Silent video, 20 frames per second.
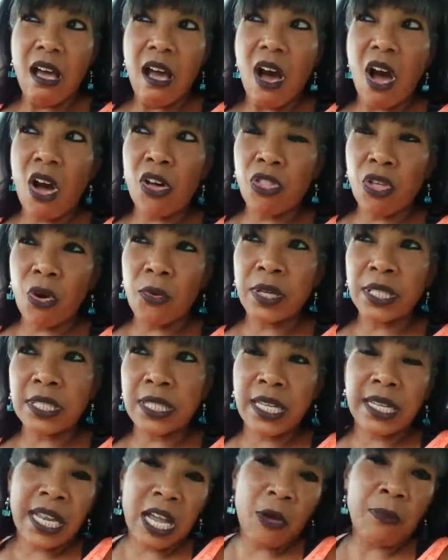although it
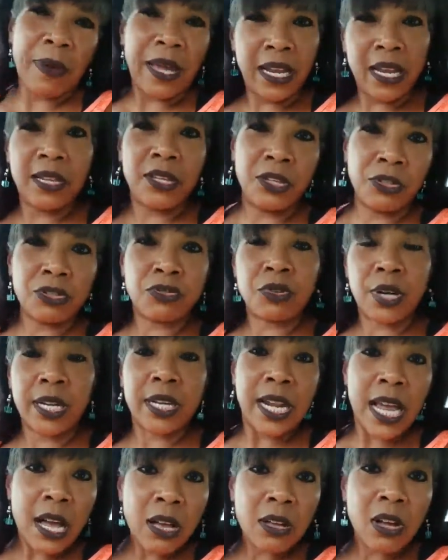did help I didn't use drug
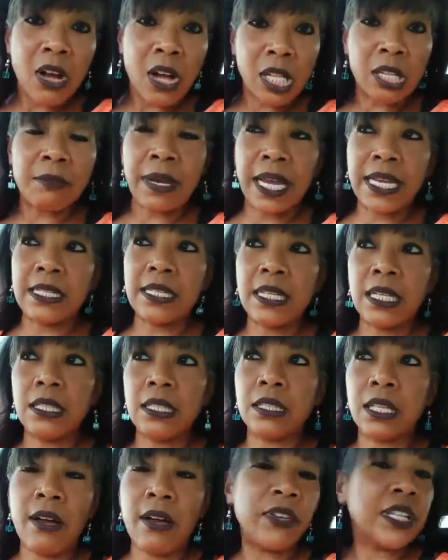and alcohol in my
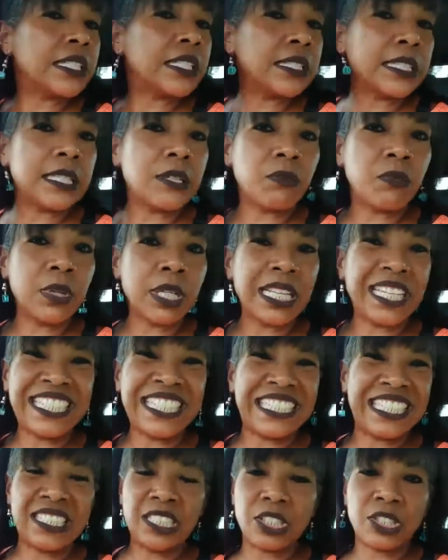teens, obviously. It really
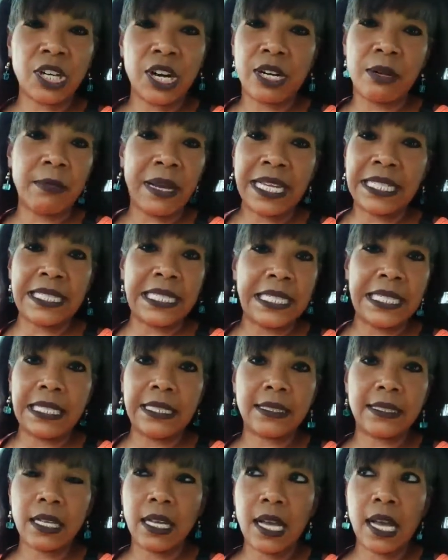didn't start in my teens.